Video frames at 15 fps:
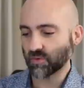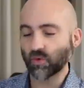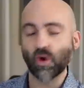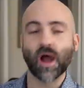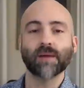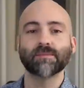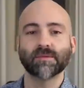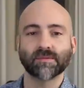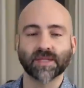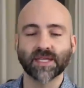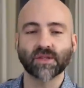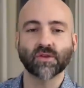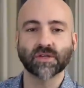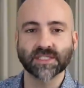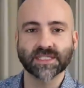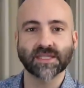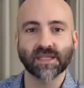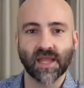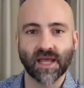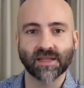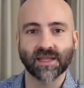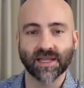probably looks a
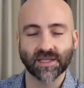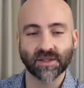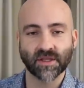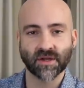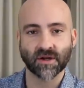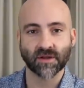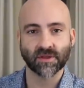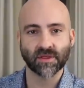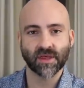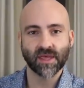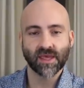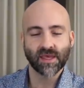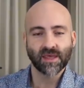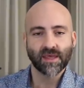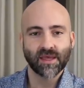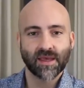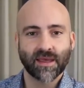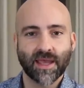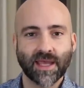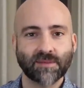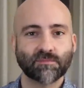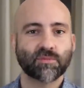lot like the Earth.
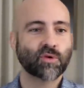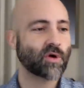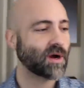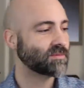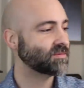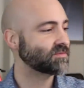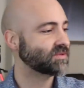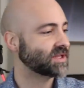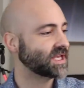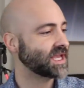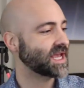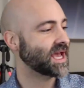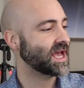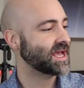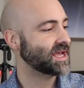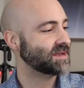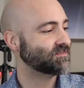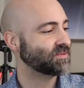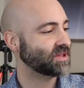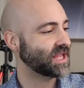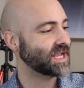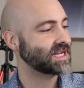And probably a
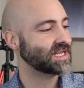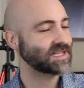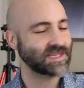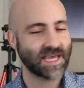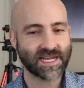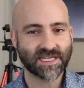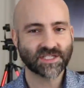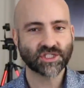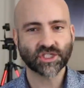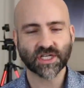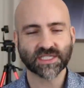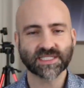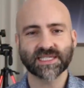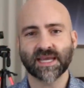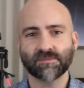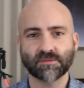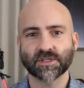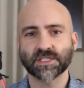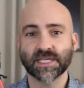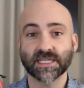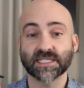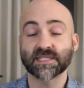planet that is just
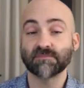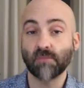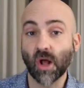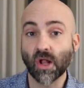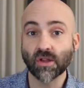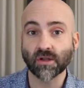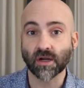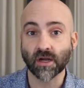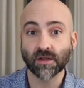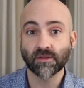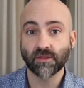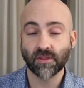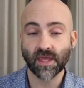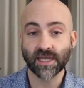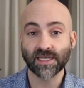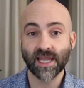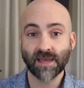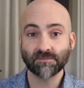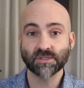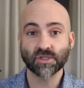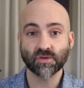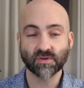10% smaller than
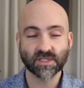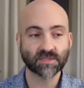Neptune